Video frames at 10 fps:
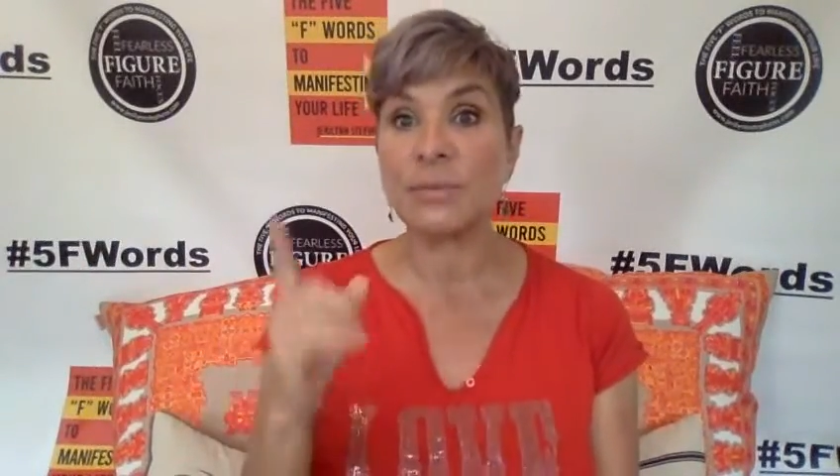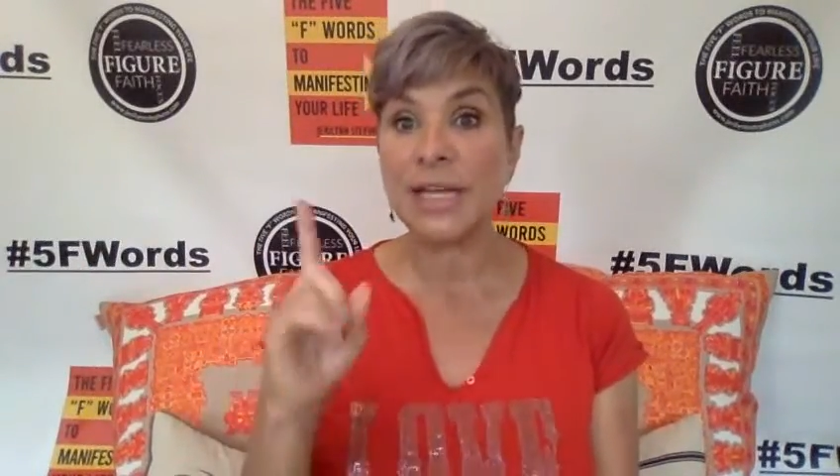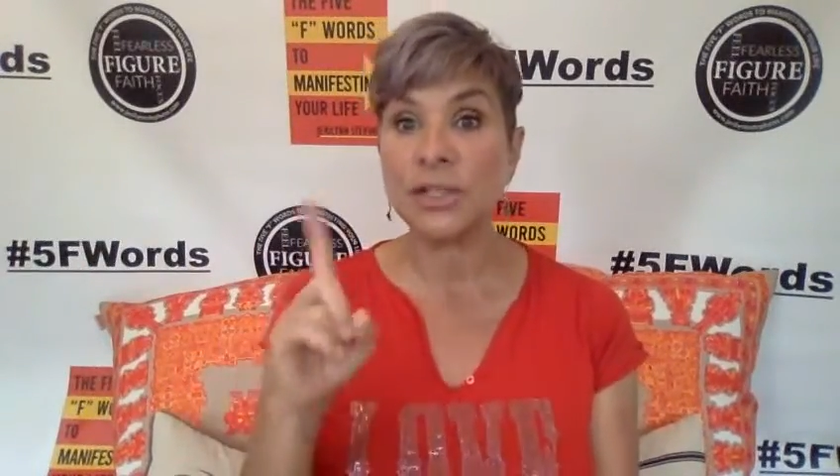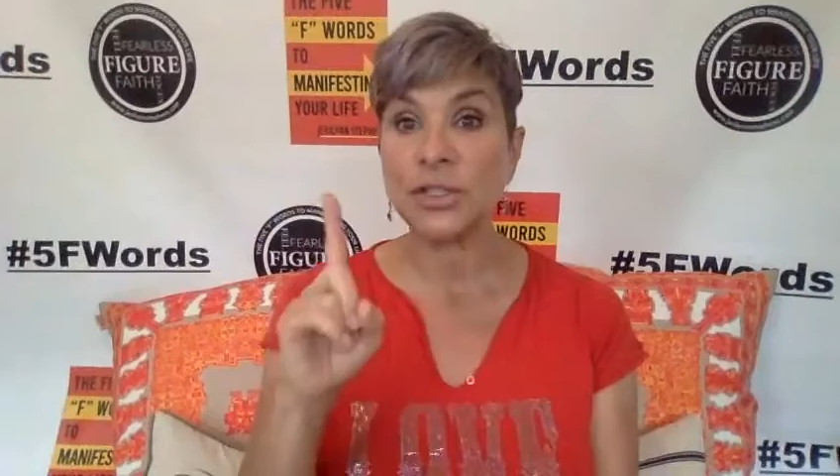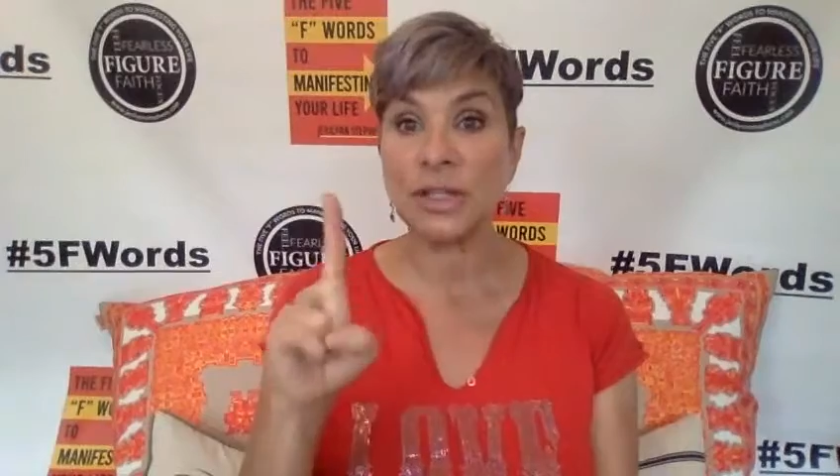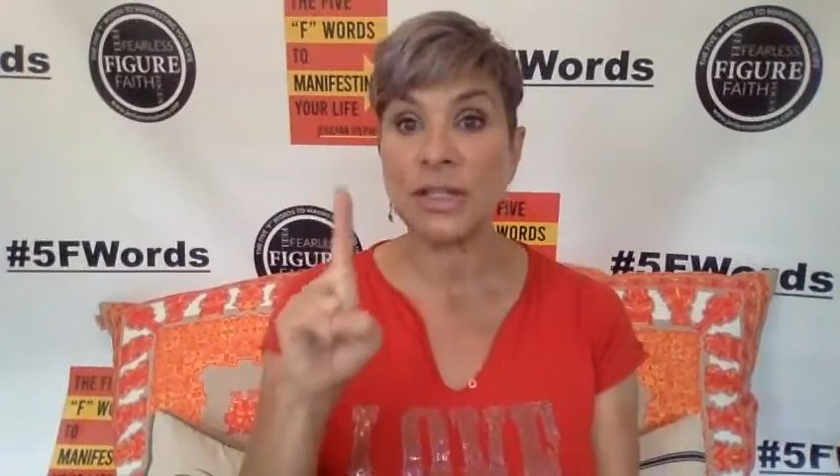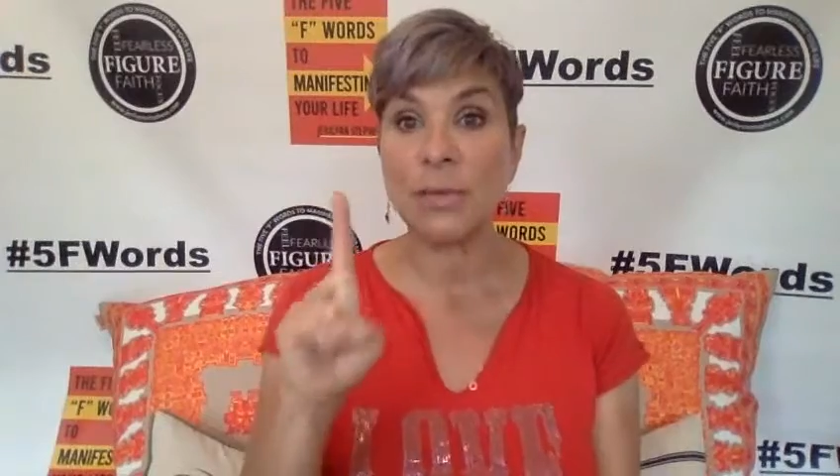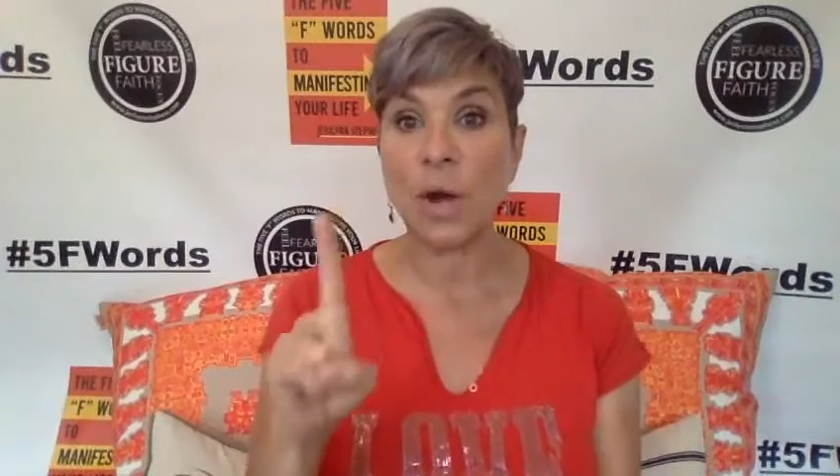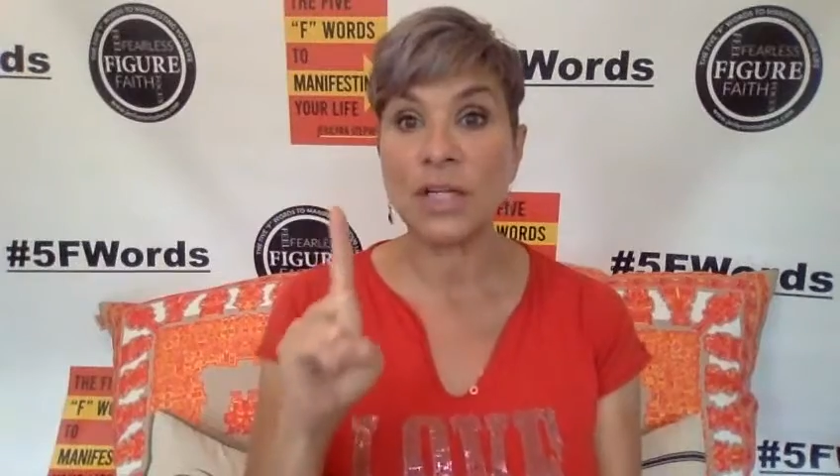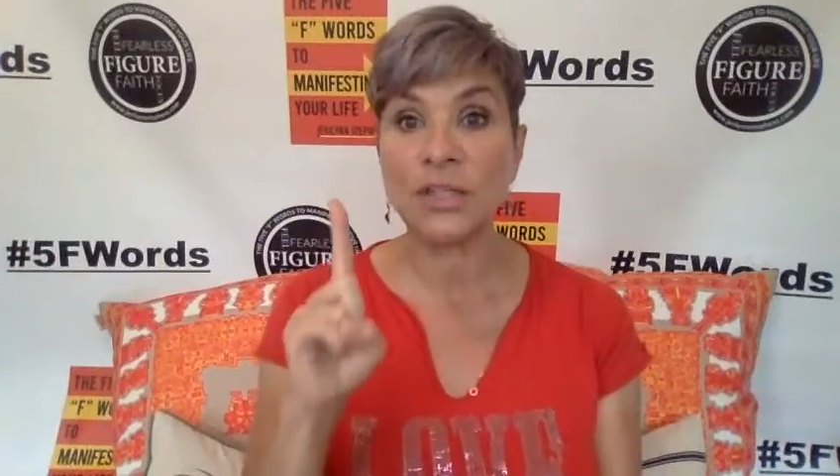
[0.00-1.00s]
make sure that they
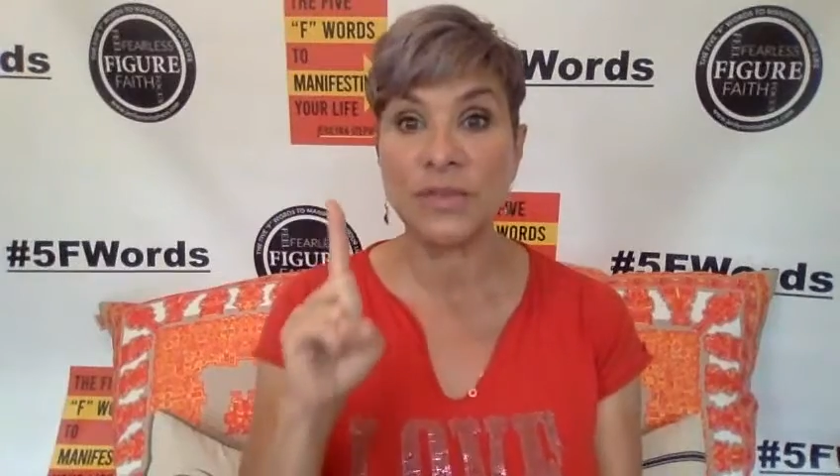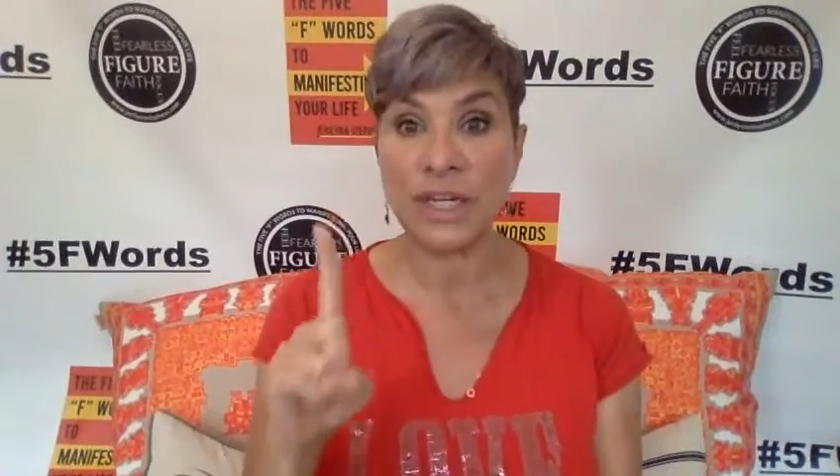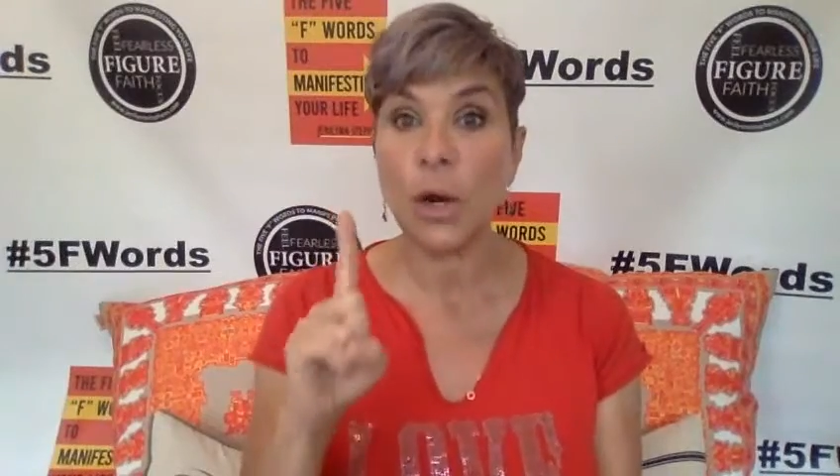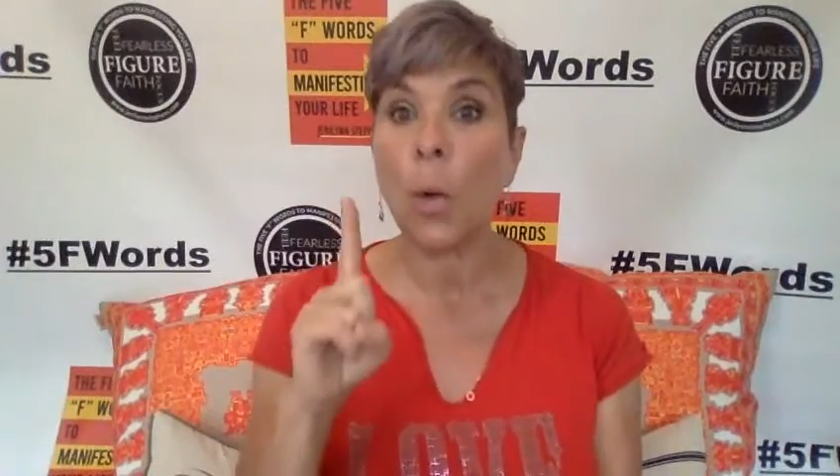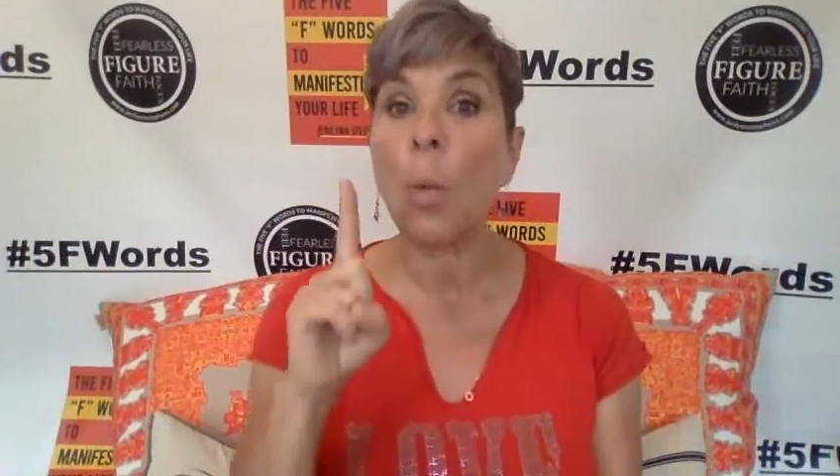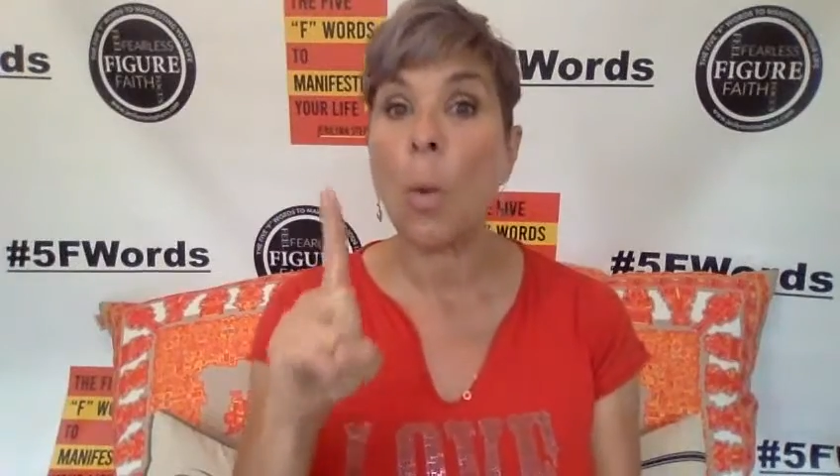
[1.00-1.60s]
watch video